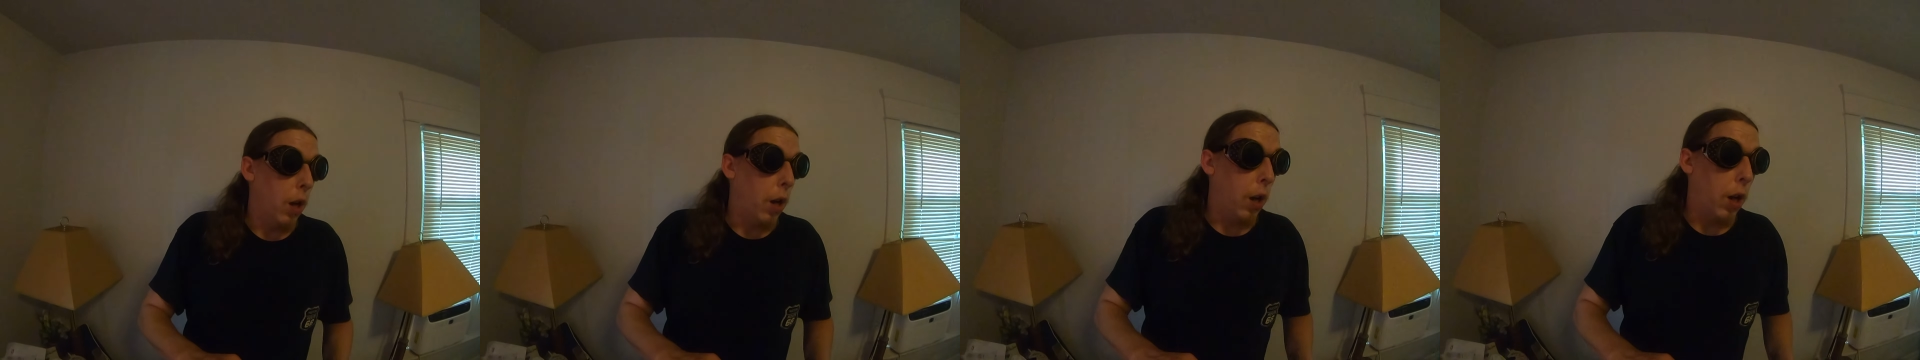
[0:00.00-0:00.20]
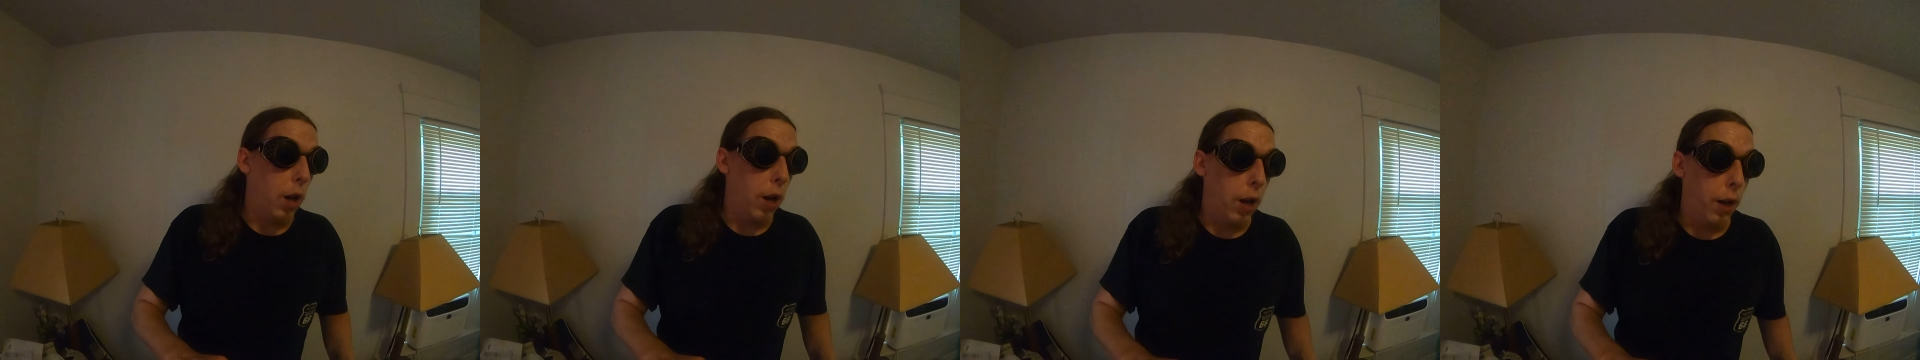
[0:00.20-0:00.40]

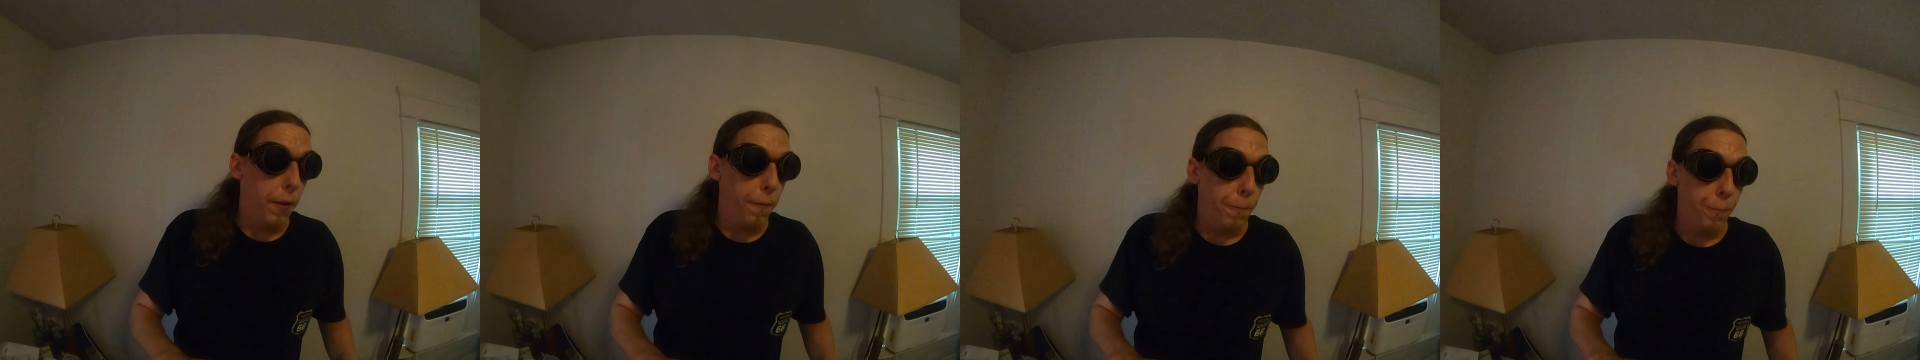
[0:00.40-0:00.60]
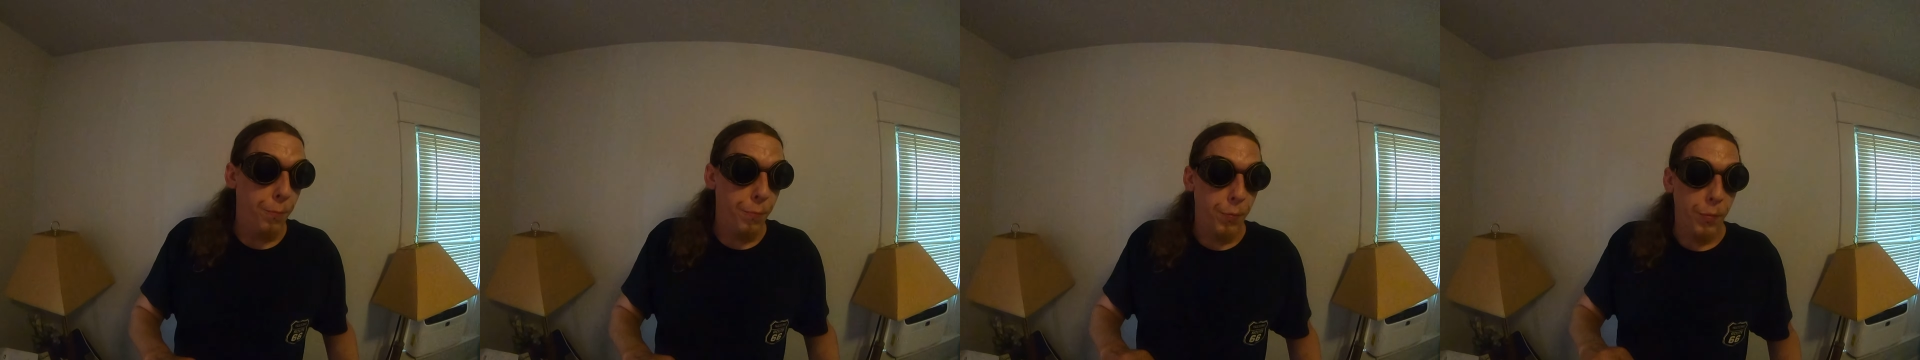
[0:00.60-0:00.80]

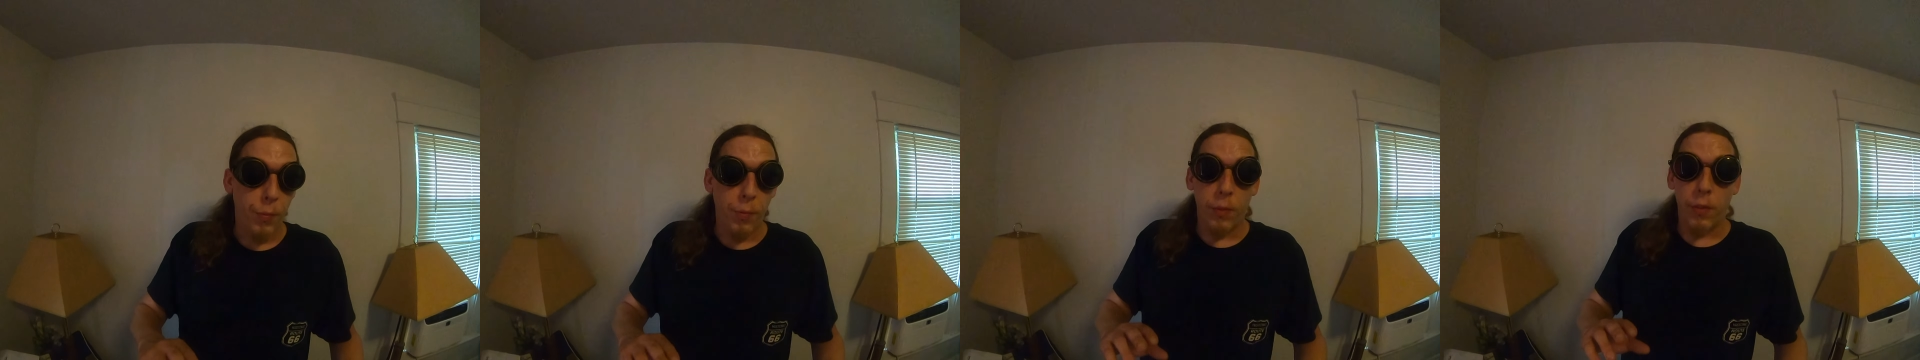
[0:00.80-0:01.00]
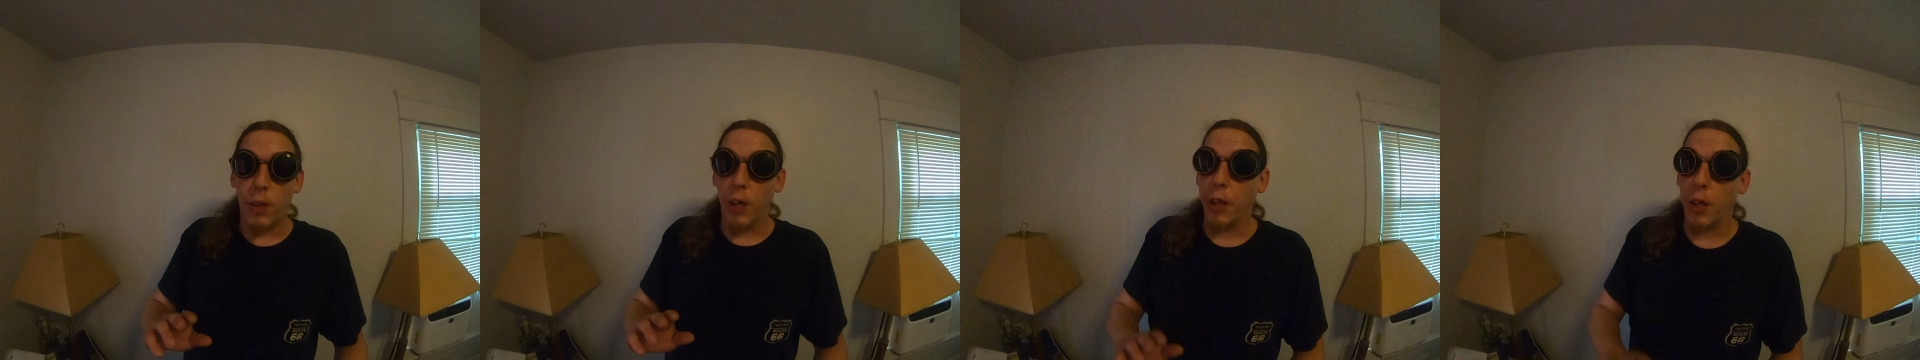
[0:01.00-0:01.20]
um,
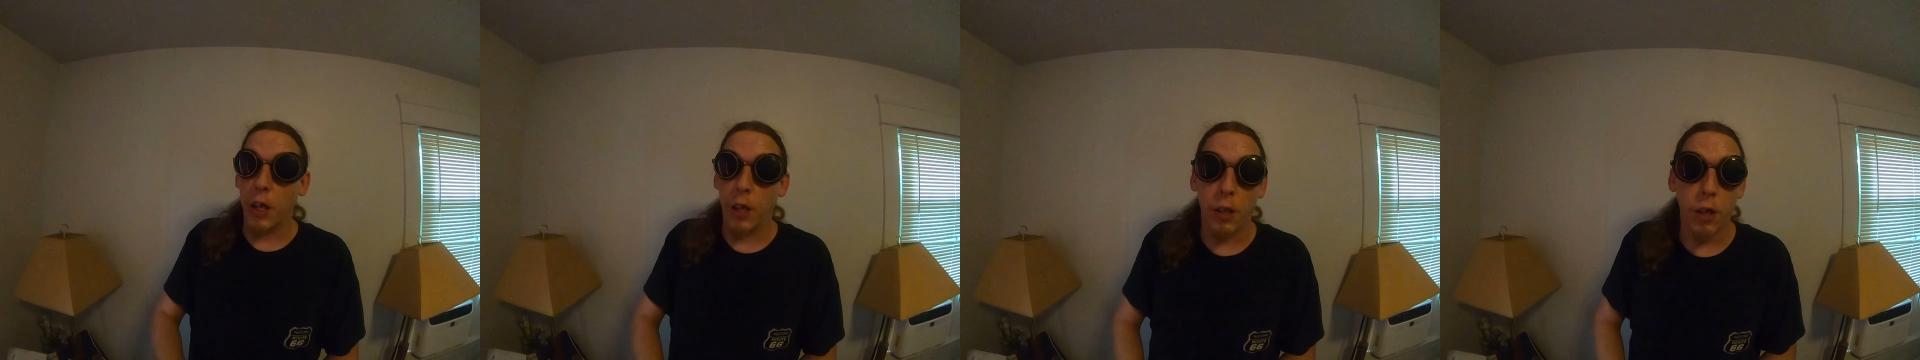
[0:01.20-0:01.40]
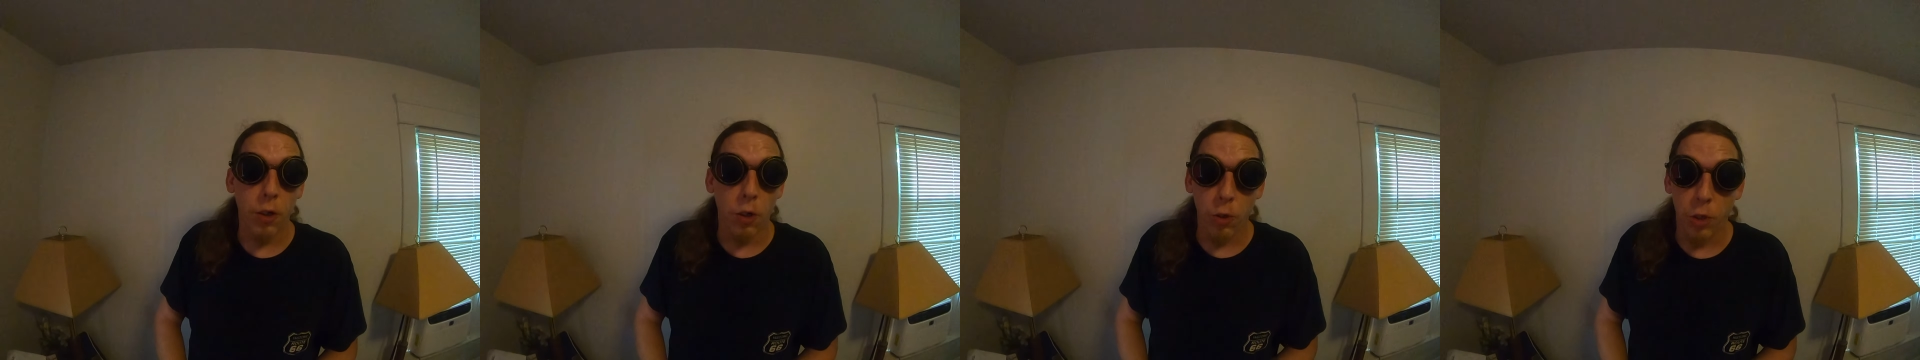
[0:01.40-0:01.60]
the
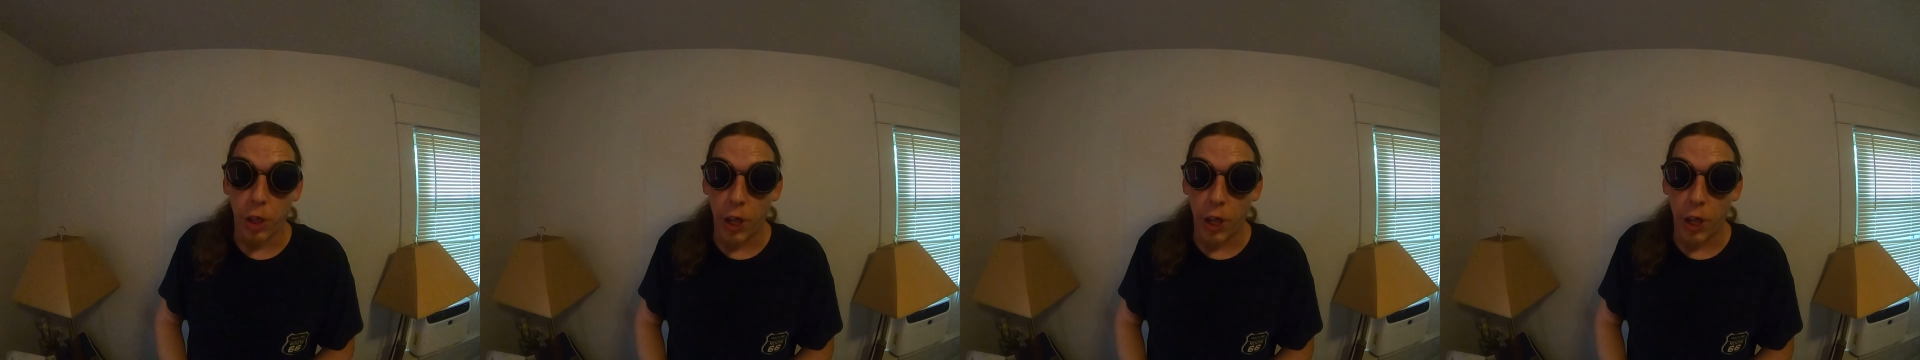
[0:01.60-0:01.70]
neat little